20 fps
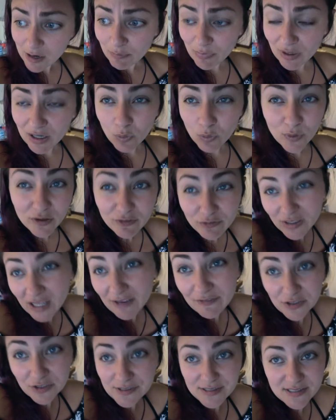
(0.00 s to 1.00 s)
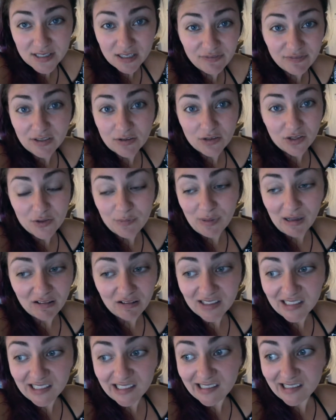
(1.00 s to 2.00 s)
but we've left our stuff out on the
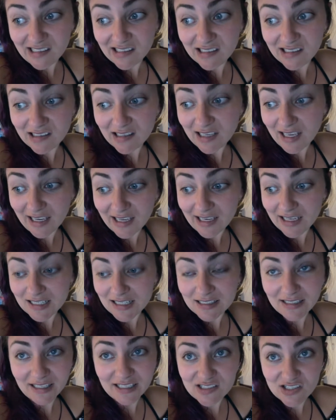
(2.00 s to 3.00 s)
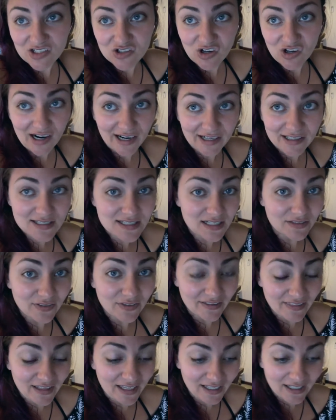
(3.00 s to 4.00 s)
balcony and like to dry and stuff
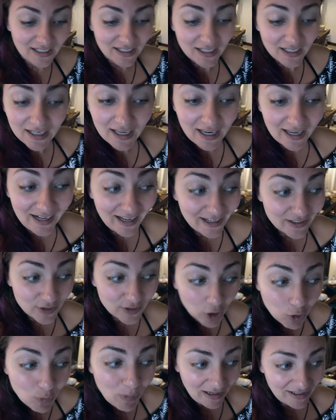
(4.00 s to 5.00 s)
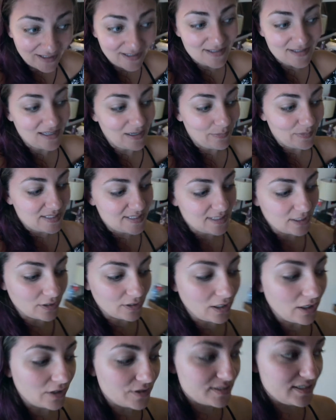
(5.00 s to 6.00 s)
like that and had no monkeys come and steal
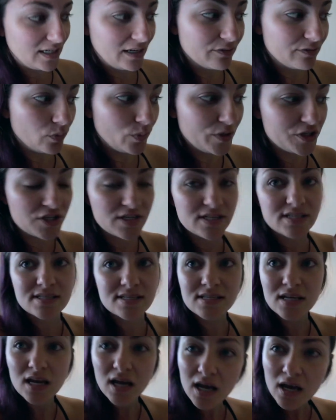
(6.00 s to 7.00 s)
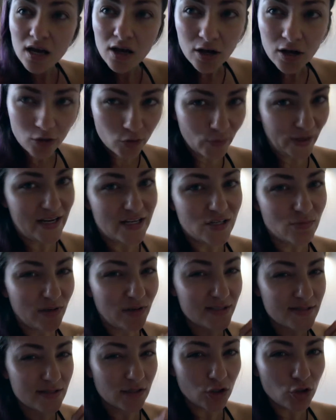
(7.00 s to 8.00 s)
our stuff, which is great
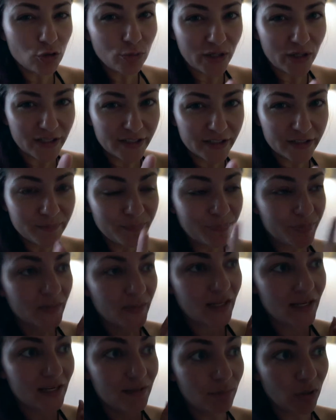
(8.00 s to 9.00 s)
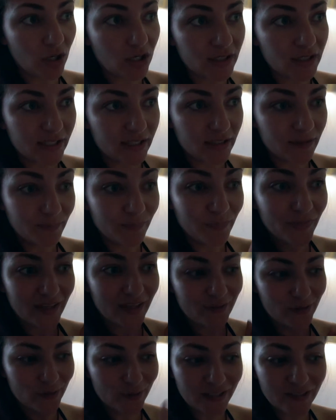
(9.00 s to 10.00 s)
because in Ubud, in Bali,
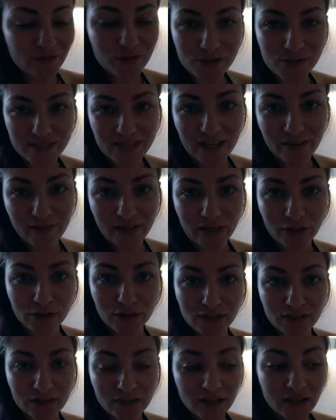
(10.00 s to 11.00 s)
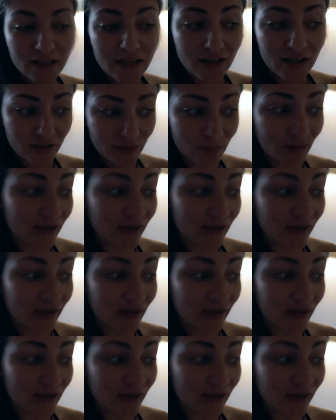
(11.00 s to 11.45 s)
if you leave your stuff out, the